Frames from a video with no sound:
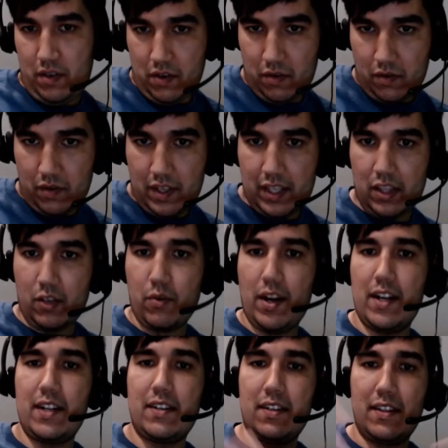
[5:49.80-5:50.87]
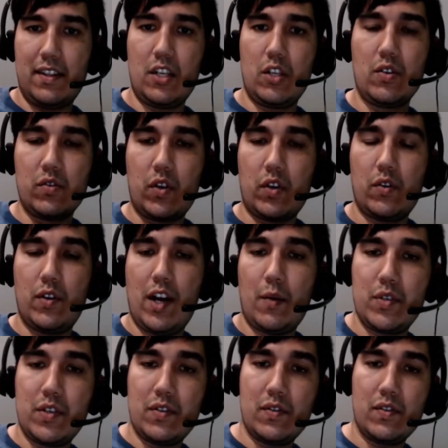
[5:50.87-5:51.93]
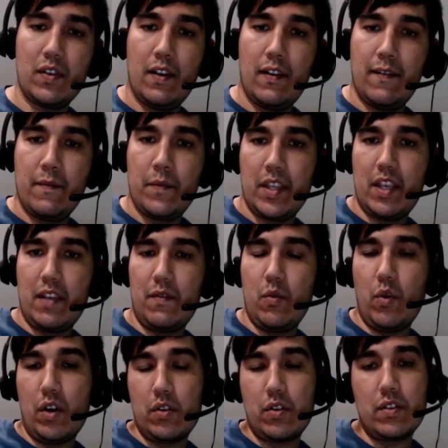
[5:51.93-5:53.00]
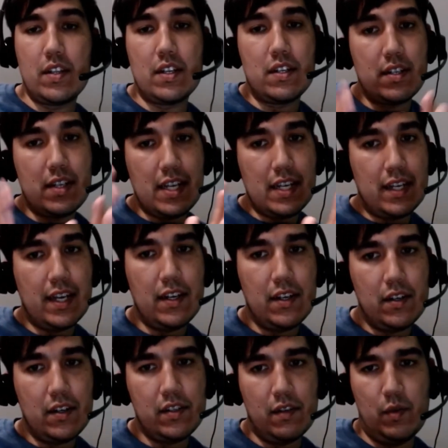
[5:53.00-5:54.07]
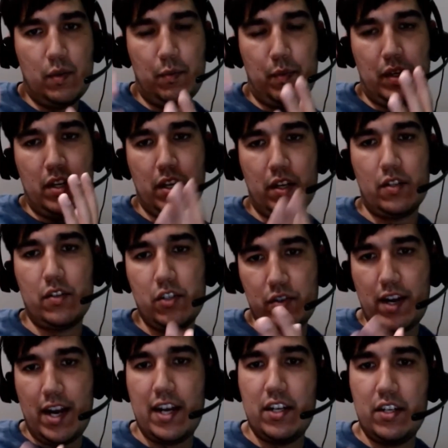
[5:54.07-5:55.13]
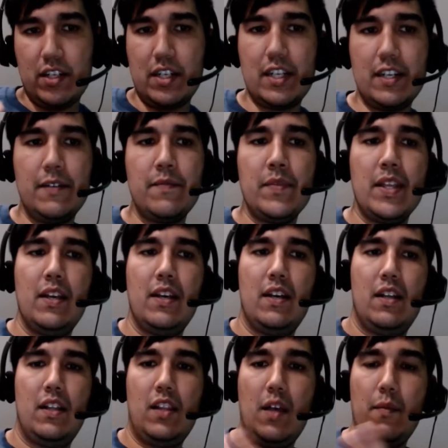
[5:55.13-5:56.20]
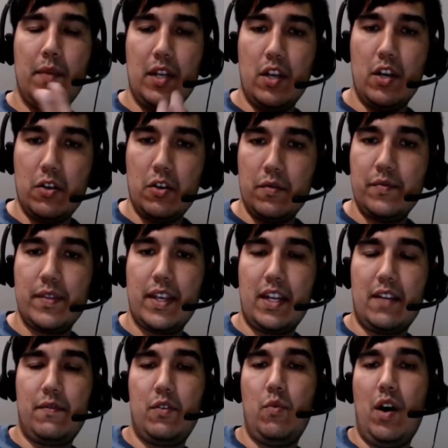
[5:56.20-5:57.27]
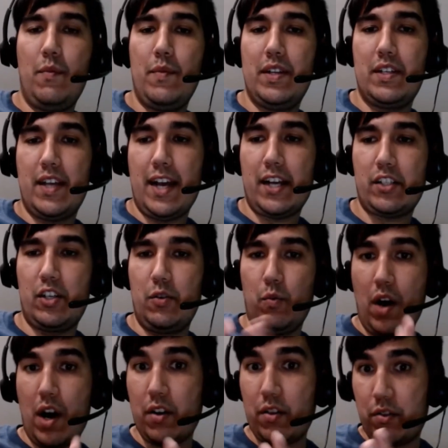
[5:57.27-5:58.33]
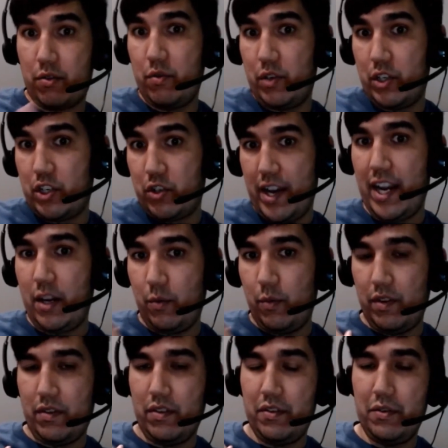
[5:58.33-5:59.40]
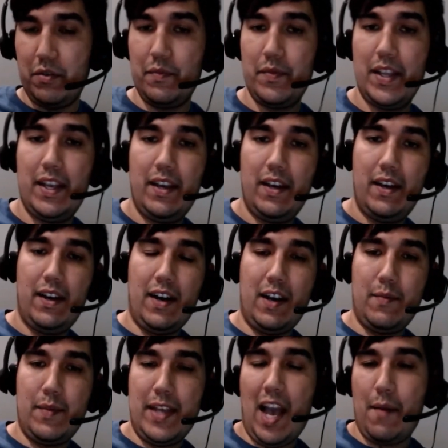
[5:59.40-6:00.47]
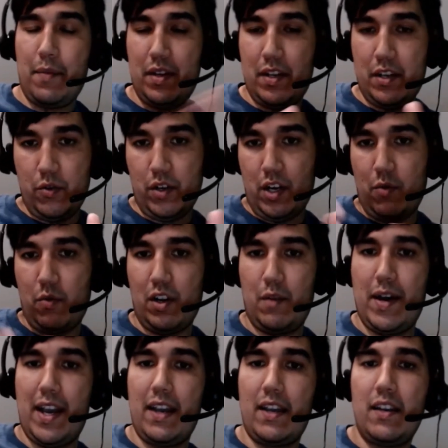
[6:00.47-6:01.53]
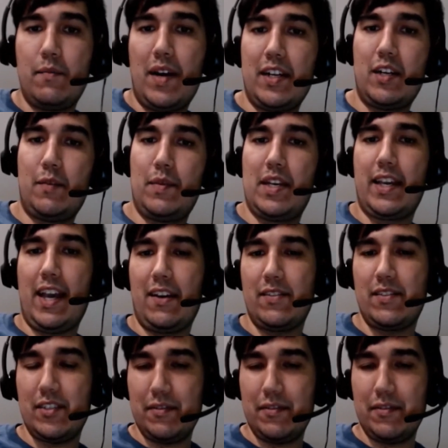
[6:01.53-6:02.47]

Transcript: get the credit, and then you can start doing options. If you want to learn the details of a particular strategy, let me know. And if you want me to actually walk through a trade with you, I'd be happy to do it on one of my dummy accounts.